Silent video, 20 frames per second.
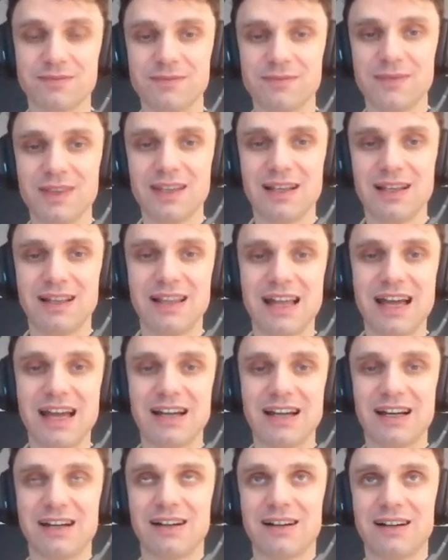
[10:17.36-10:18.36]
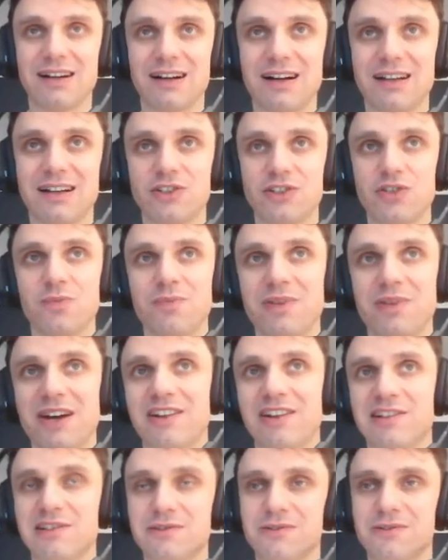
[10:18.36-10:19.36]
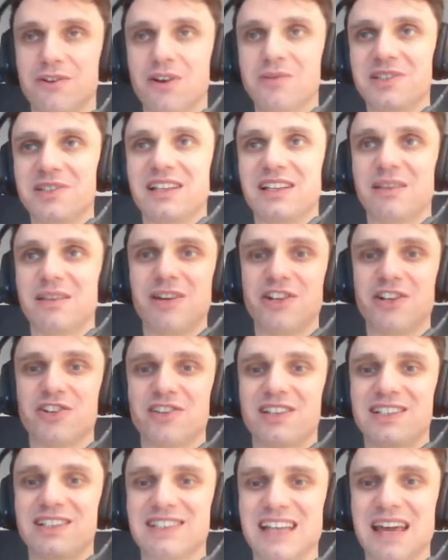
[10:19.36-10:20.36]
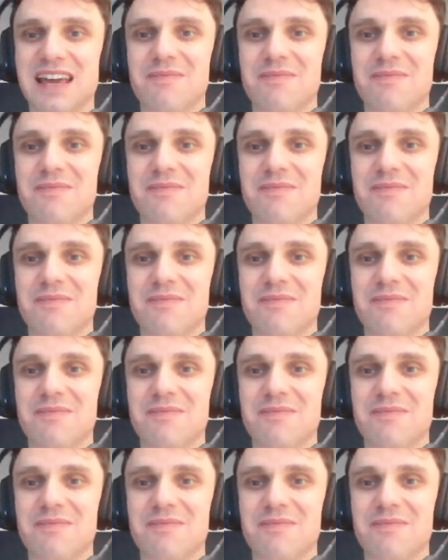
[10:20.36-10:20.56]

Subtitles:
like two parallel forms that measure the same